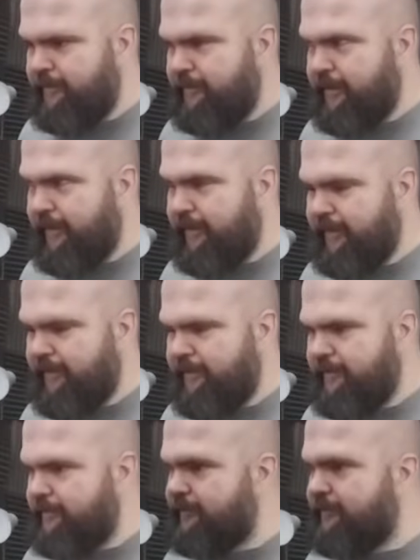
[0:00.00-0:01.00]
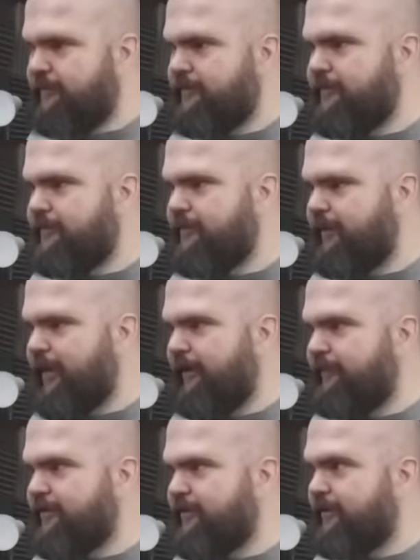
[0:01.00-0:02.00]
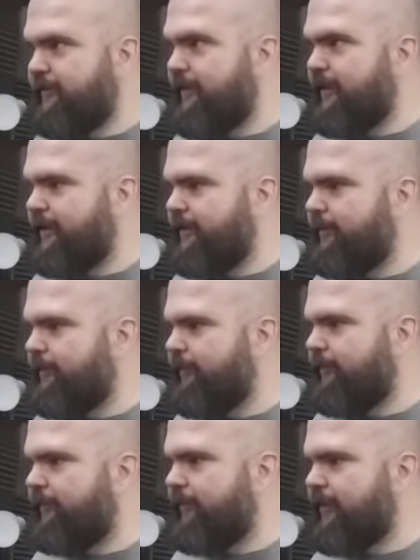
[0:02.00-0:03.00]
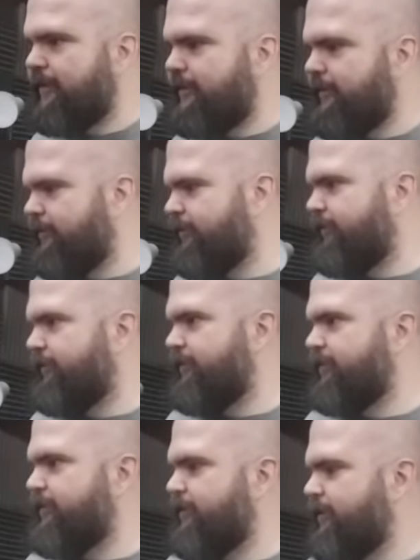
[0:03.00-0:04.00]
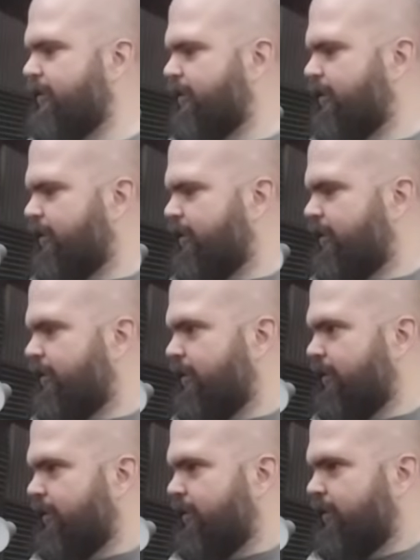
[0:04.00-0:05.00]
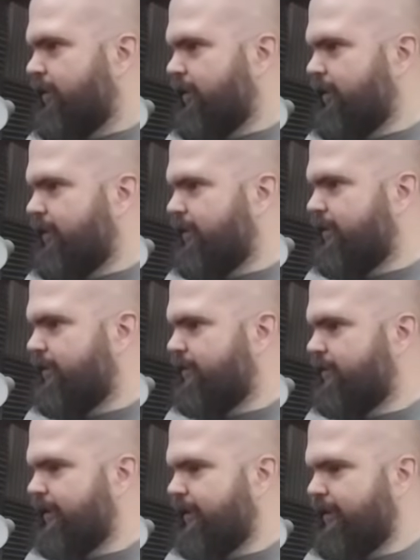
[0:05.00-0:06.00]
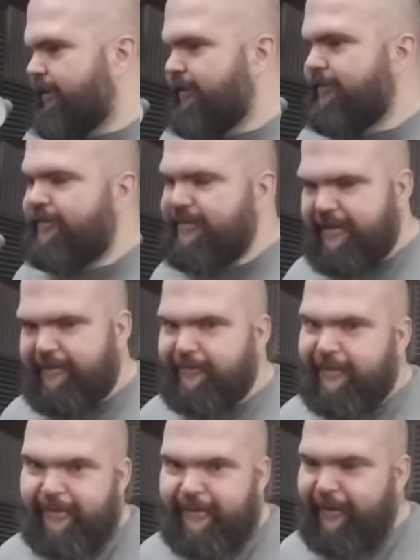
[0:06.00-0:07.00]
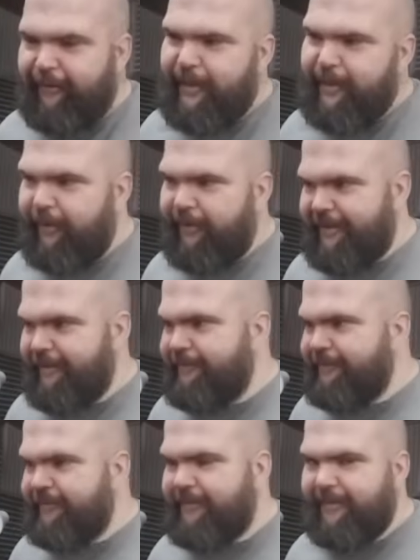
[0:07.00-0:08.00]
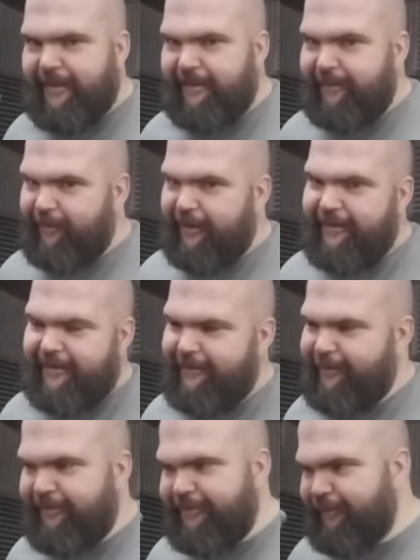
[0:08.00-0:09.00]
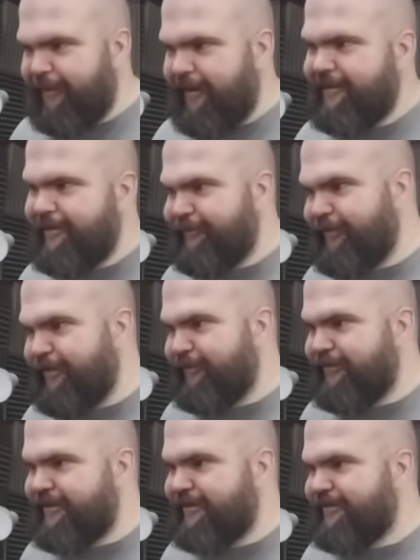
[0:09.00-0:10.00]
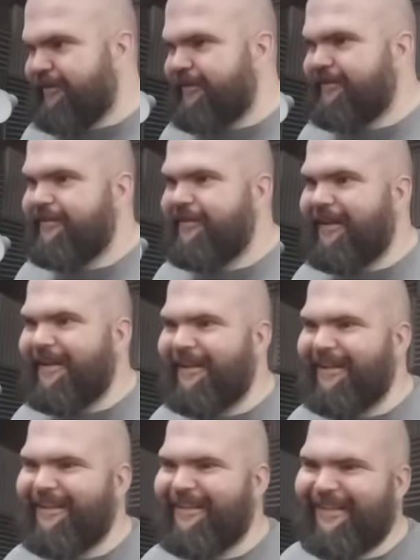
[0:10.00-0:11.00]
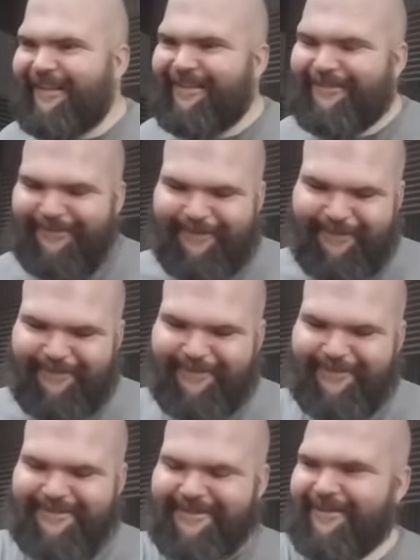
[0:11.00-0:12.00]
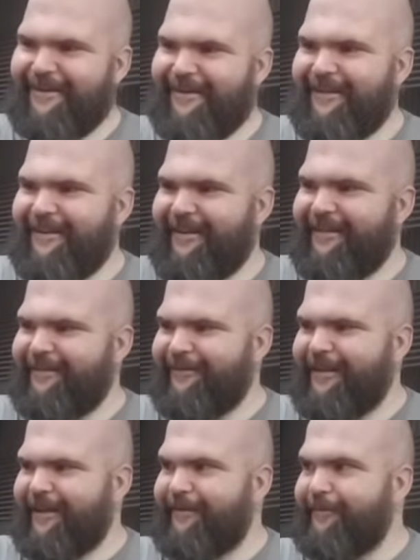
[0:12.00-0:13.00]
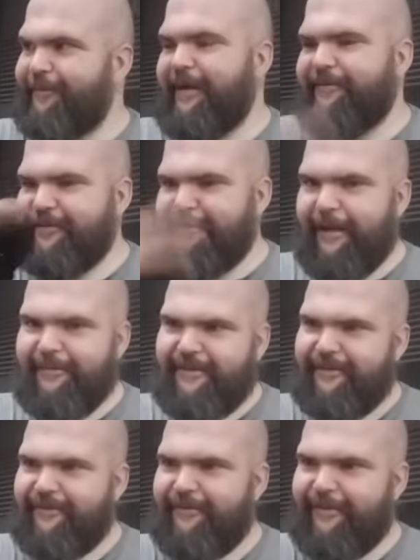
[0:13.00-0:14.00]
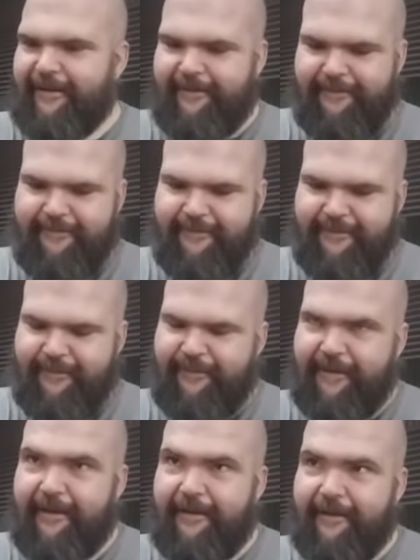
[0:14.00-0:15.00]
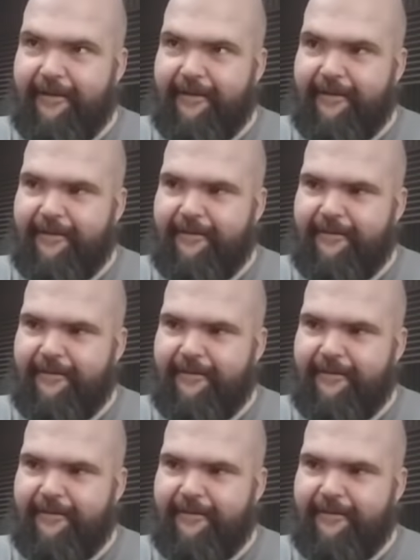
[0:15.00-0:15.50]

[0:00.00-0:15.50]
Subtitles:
I think I might have to clarify that up because it's a little confusing. Yeah, and then there's General Nibbles. I won't spoil him. Yeah, play the demo. You'll find General Nibbles. He's great. he's one of my favorites. And then we have Scraps too, the raccoon. So if I'll